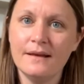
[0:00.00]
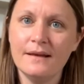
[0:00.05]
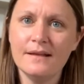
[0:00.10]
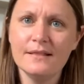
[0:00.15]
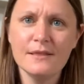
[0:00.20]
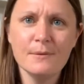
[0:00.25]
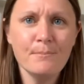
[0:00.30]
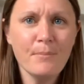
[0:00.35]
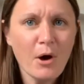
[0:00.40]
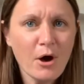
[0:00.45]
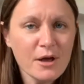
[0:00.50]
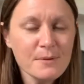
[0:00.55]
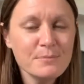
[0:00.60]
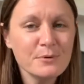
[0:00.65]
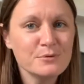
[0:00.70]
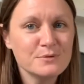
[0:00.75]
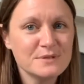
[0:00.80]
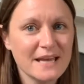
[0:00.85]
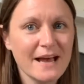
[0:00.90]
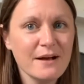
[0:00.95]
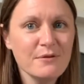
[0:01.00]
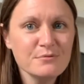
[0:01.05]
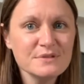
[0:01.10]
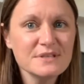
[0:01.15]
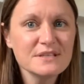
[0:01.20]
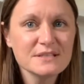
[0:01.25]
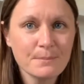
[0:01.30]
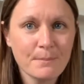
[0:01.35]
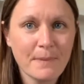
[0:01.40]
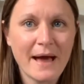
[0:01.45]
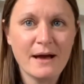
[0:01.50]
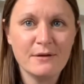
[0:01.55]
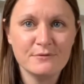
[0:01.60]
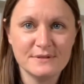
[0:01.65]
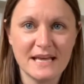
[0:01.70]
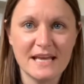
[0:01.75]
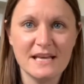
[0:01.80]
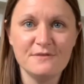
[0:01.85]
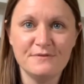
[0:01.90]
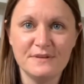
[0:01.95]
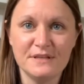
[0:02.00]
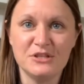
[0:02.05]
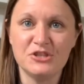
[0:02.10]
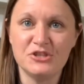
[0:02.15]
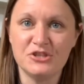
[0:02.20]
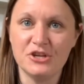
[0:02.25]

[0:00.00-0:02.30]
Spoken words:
The Bible tells us about David's